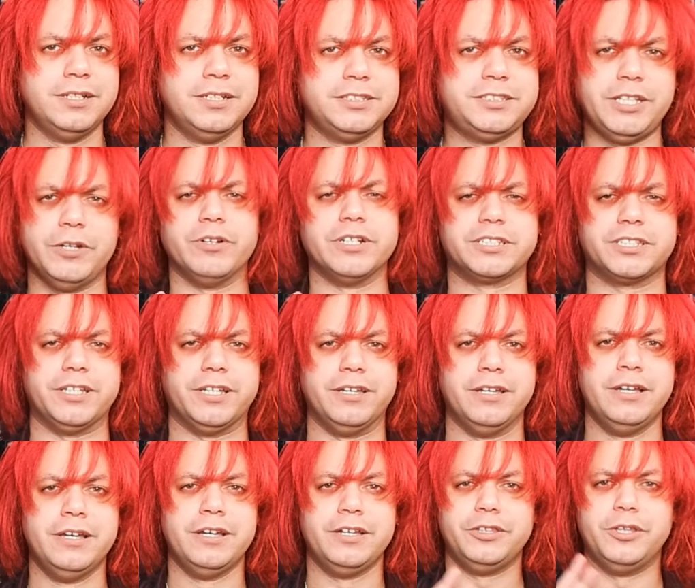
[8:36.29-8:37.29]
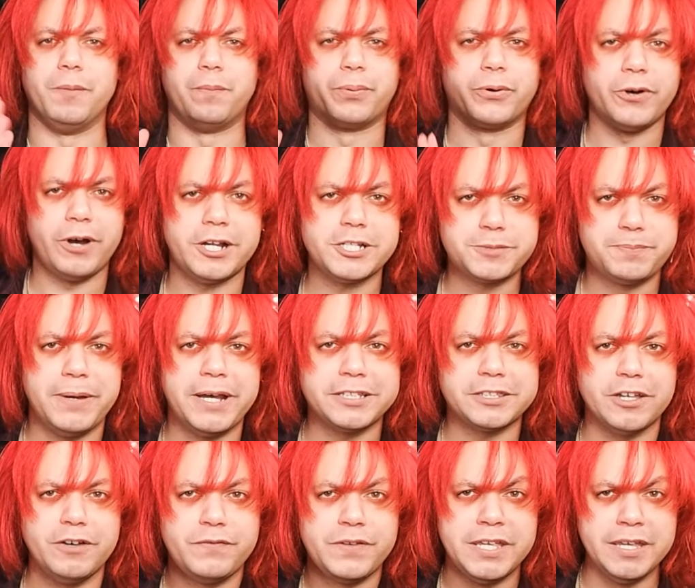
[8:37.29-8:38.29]
Seriously, the
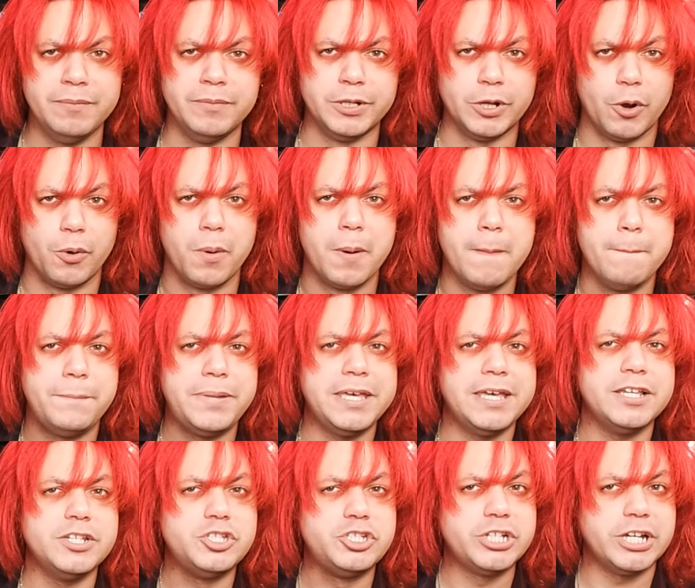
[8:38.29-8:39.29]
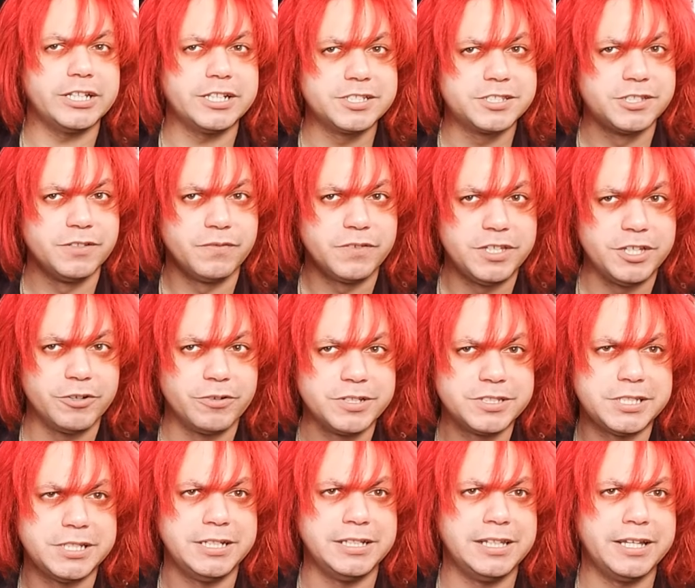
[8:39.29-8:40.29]
prospect of Himeno being jealous of
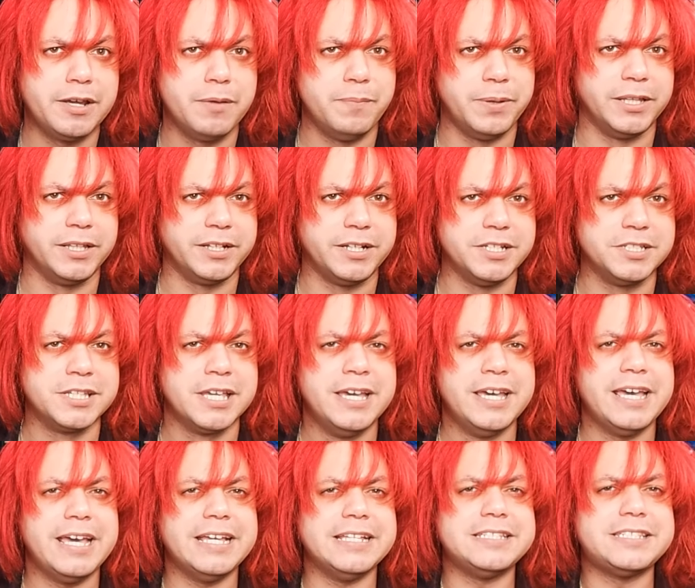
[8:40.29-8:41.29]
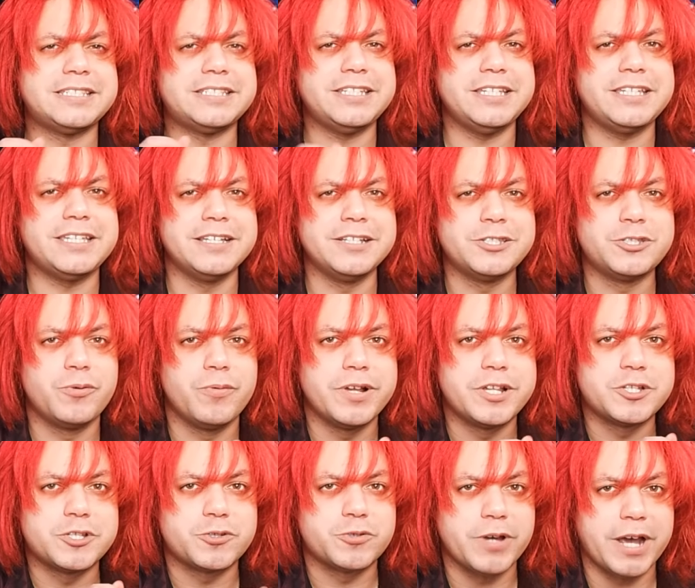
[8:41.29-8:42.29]
Gira's healing abilities and seeking to
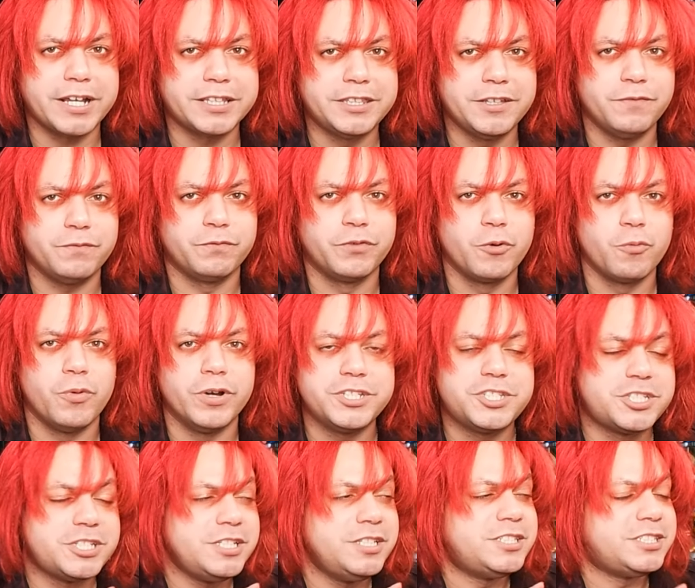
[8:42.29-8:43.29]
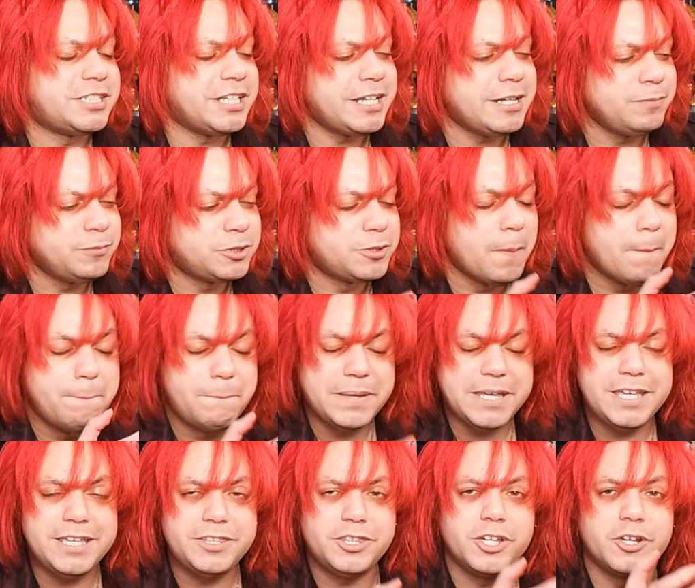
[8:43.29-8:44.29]
extract it for what she seemed to
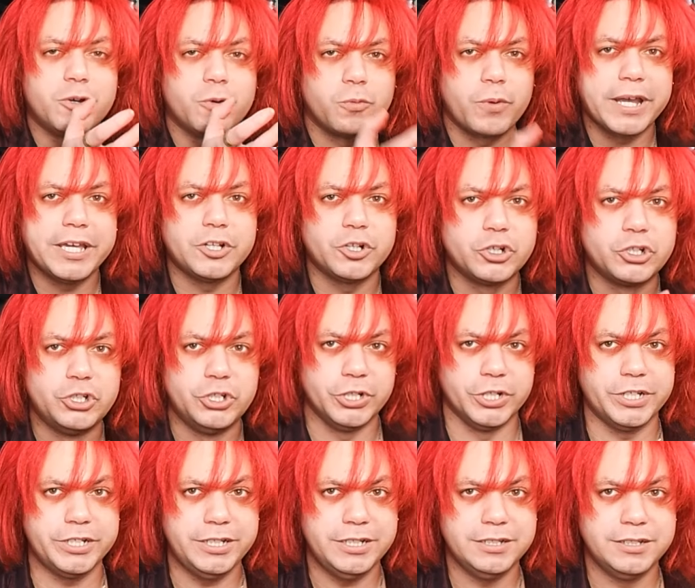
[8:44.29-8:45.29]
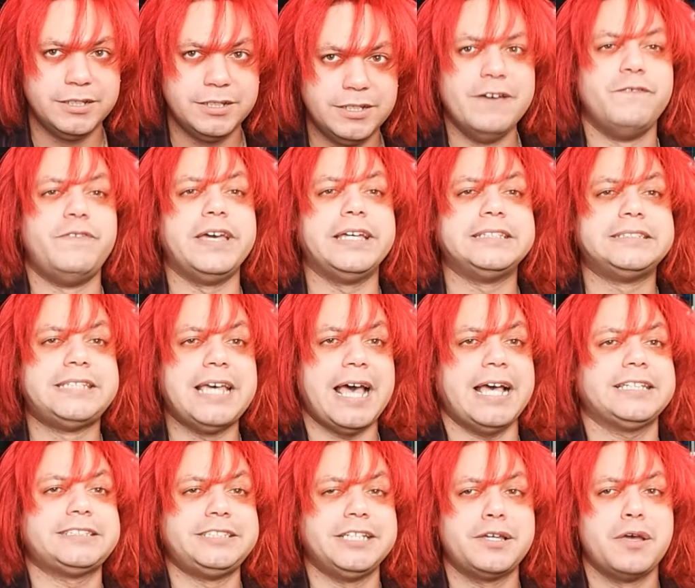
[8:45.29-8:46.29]
be the greater good?
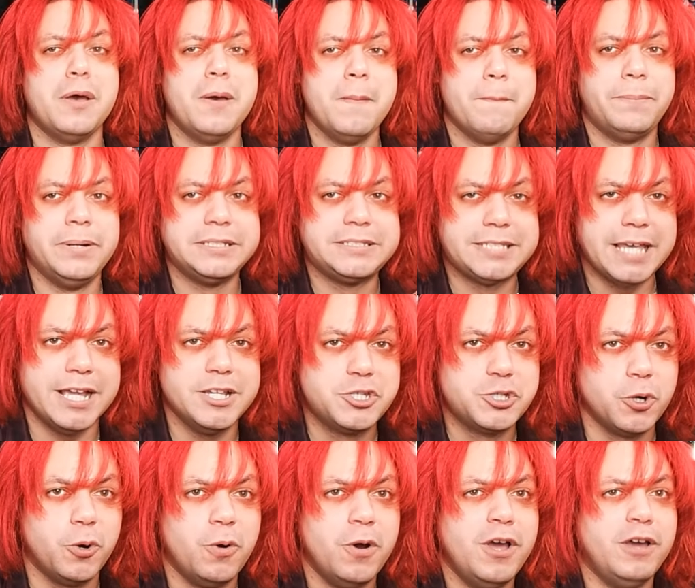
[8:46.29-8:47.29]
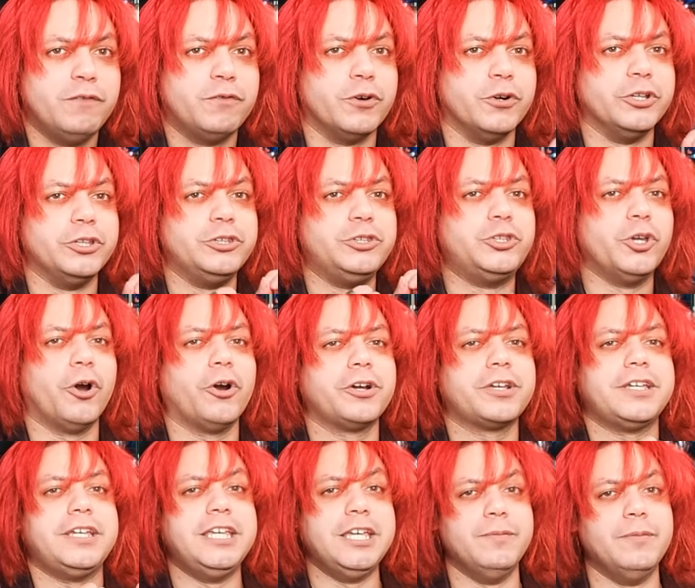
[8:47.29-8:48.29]
Fantastic potential for a
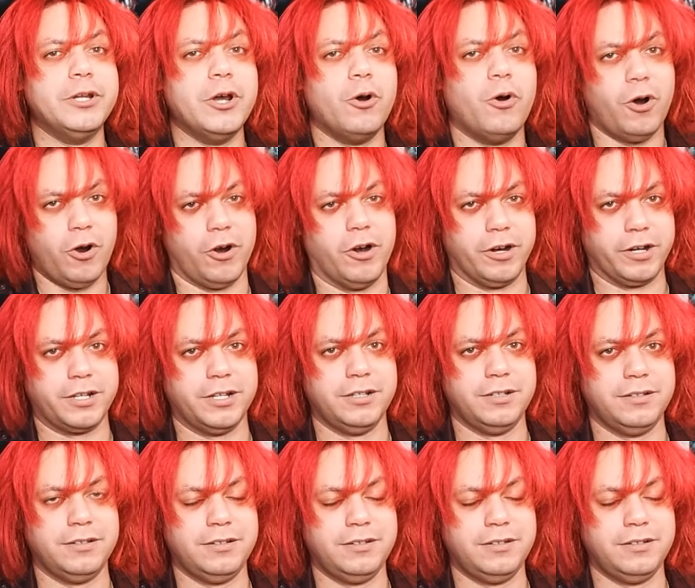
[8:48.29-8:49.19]
dark Himeno arc.